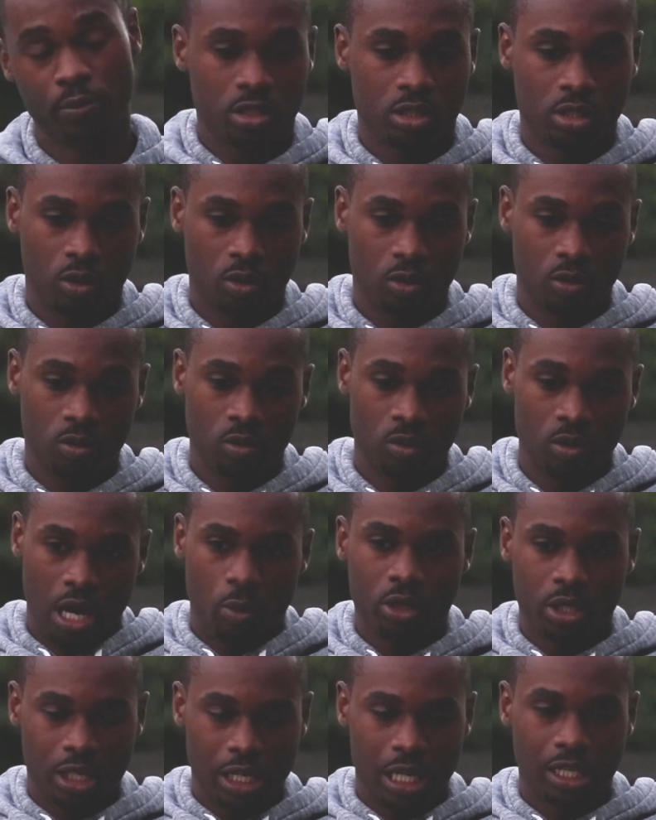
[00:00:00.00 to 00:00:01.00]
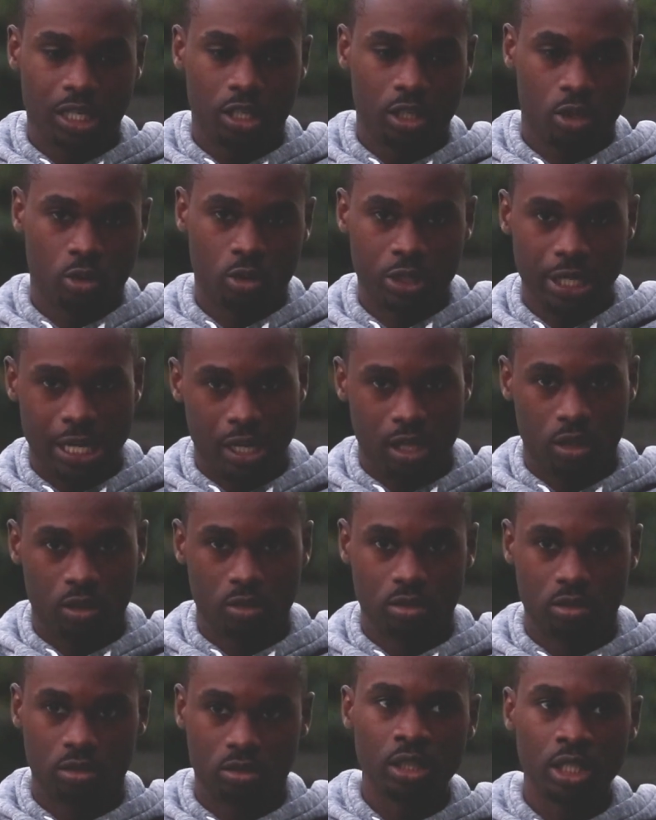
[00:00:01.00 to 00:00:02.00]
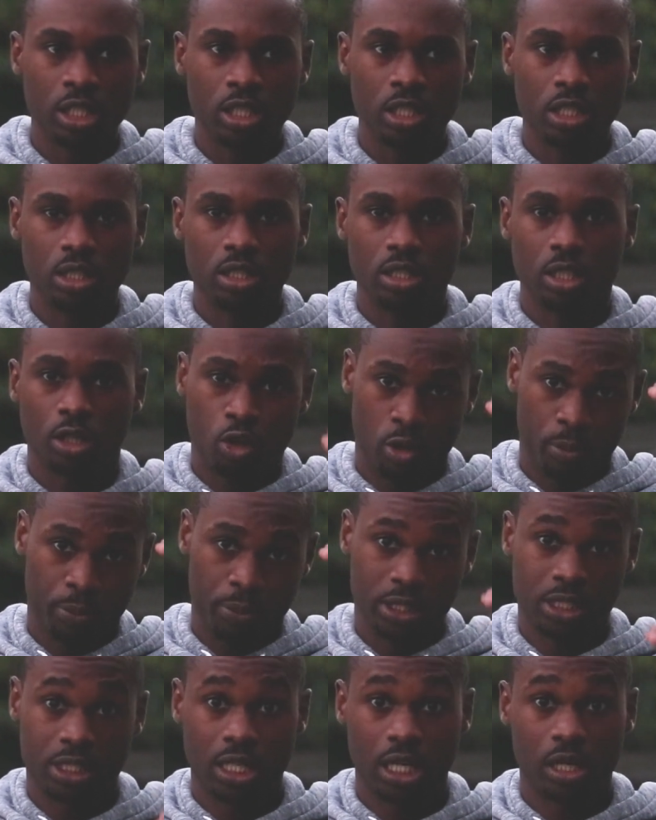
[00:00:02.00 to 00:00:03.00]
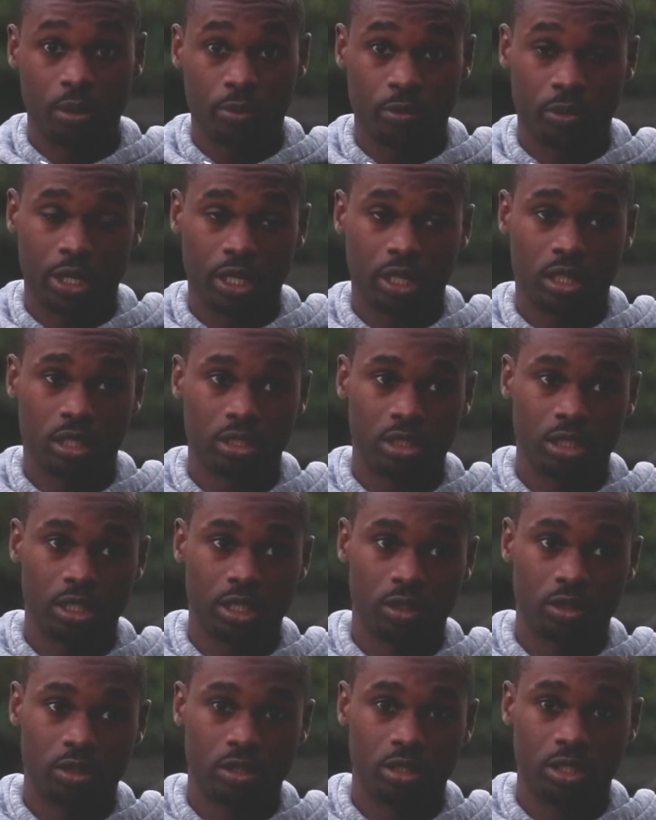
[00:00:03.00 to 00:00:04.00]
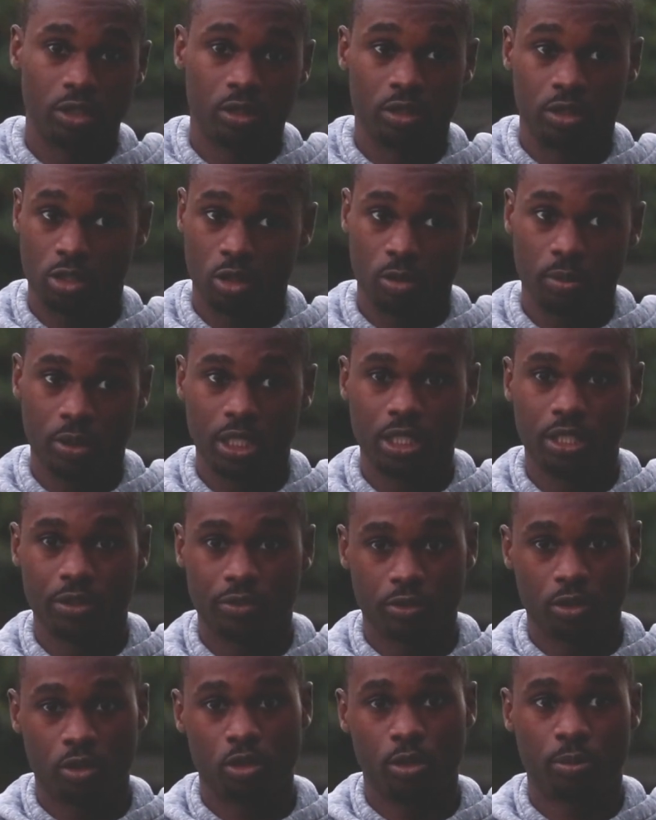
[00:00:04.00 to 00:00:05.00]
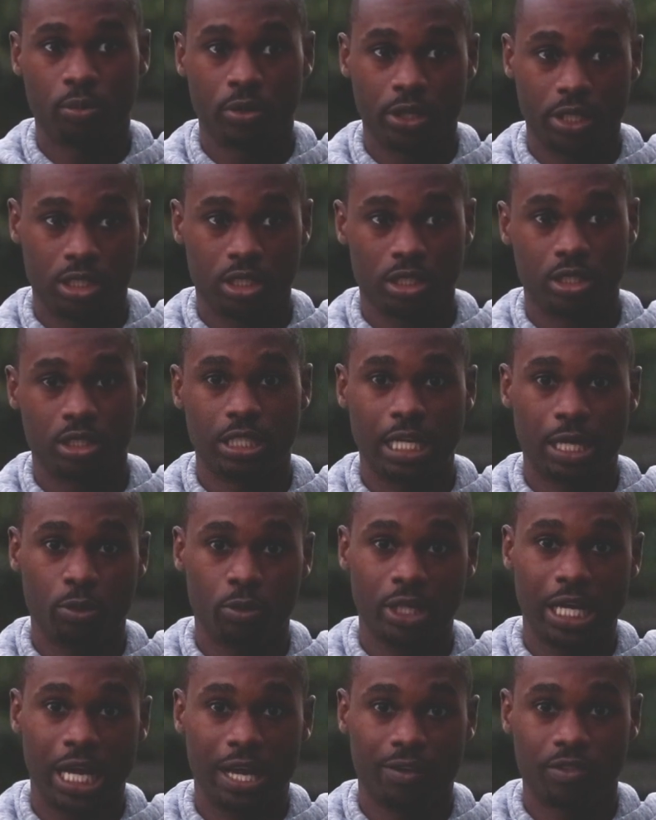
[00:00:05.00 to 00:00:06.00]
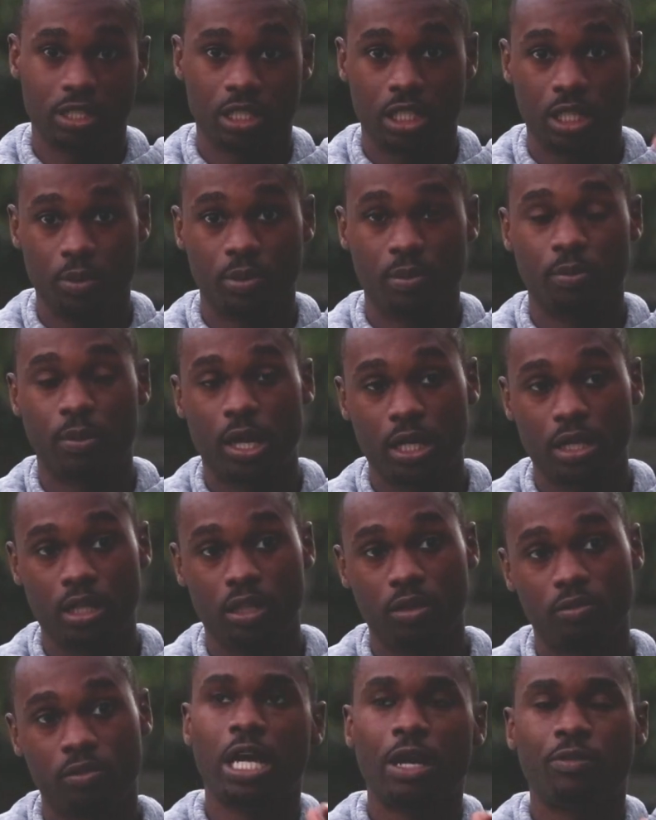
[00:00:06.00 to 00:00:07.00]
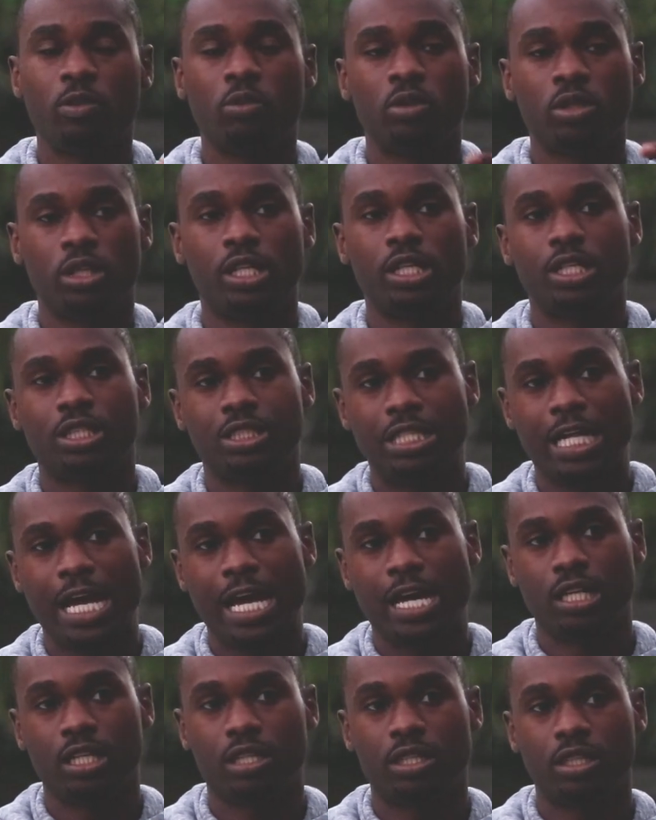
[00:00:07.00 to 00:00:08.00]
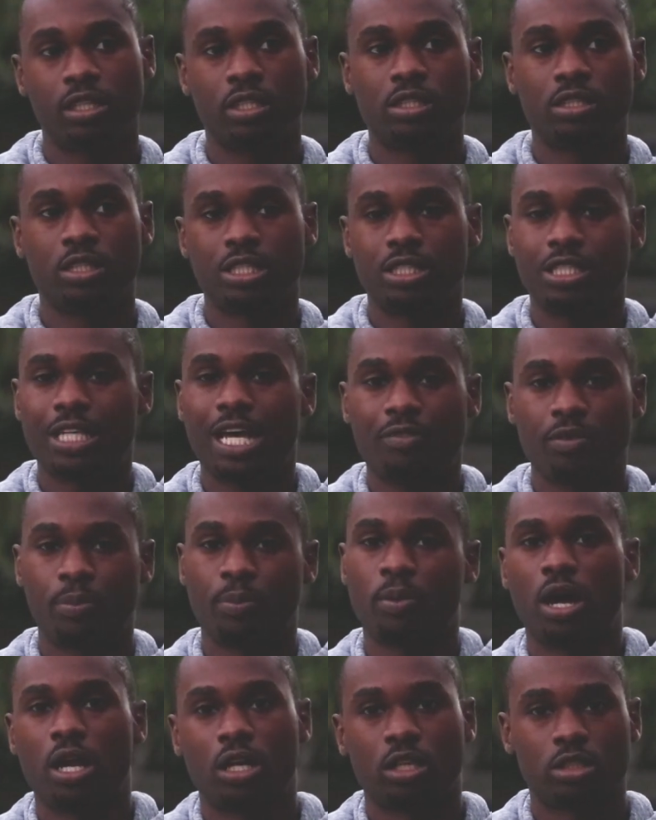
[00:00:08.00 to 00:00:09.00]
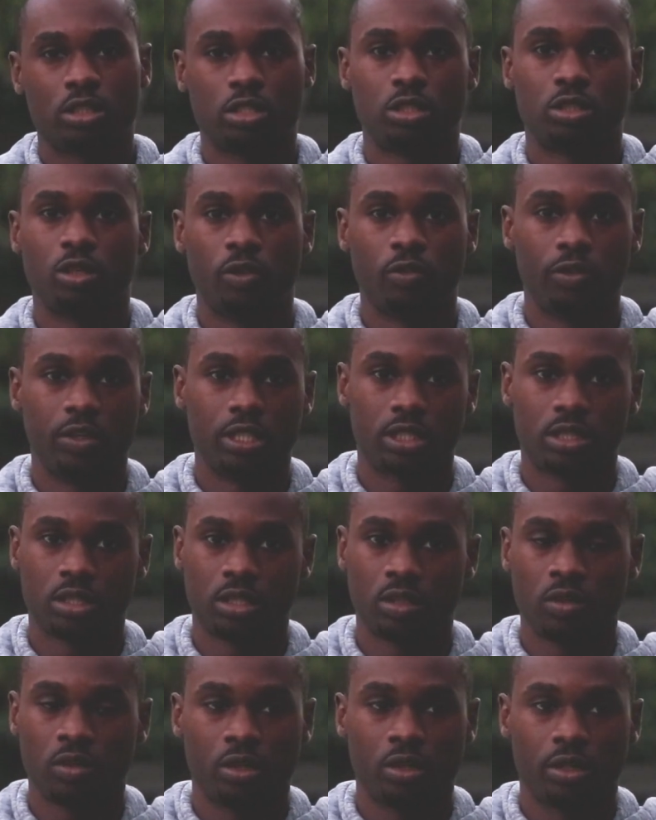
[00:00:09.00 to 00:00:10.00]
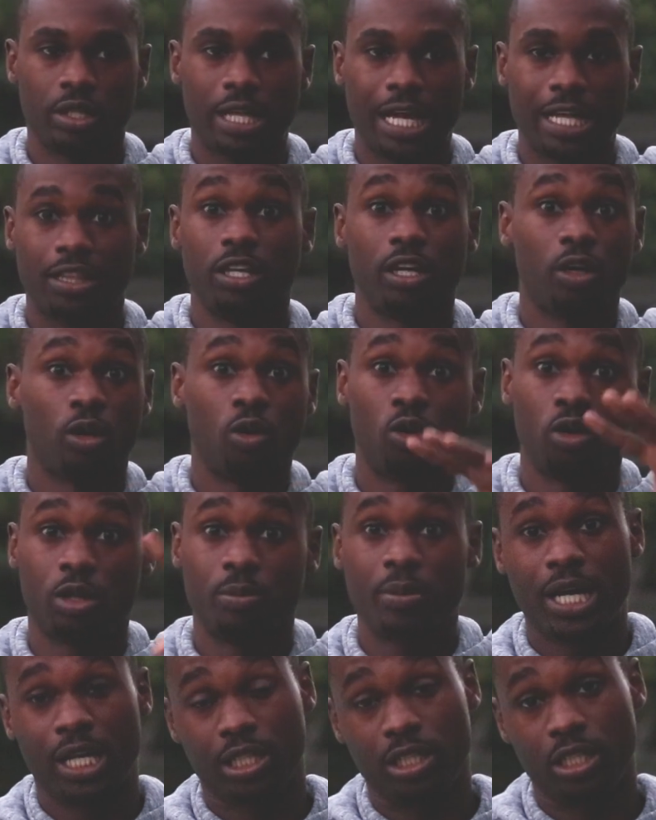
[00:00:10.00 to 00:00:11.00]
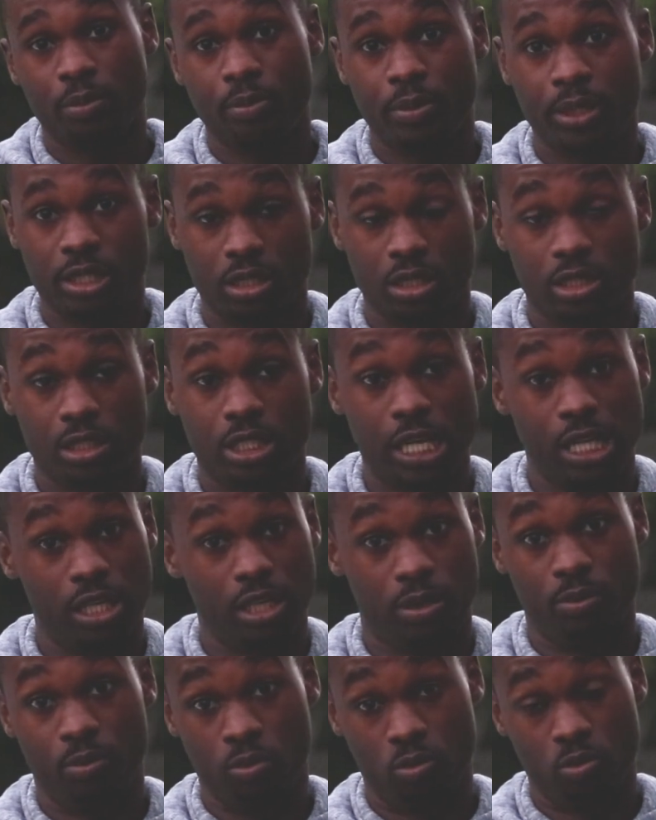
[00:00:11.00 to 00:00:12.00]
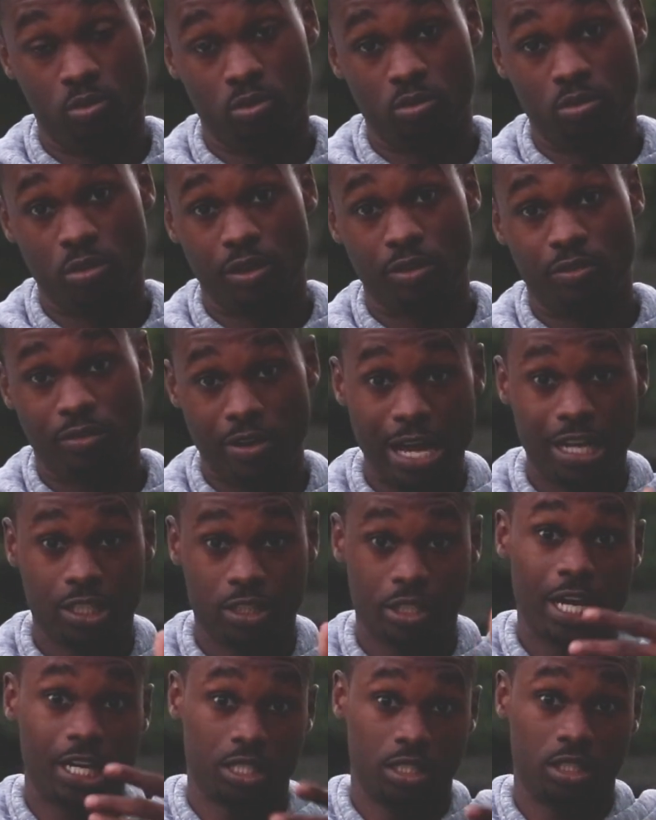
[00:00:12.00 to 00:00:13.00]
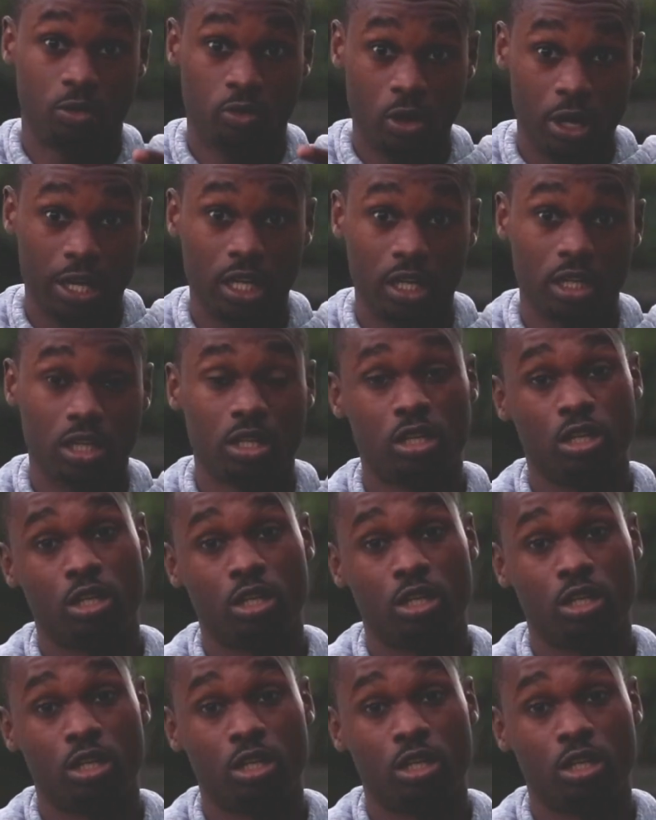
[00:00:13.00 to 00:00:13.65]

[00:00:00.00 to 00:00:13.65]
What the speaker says: So I want to kind of go down the corporate setup, right? Because there are so many different corporations that we have to keep in mind of. Everyone thinks that since they have a product or service, that they're automatically in business. And in fact, you're actually right.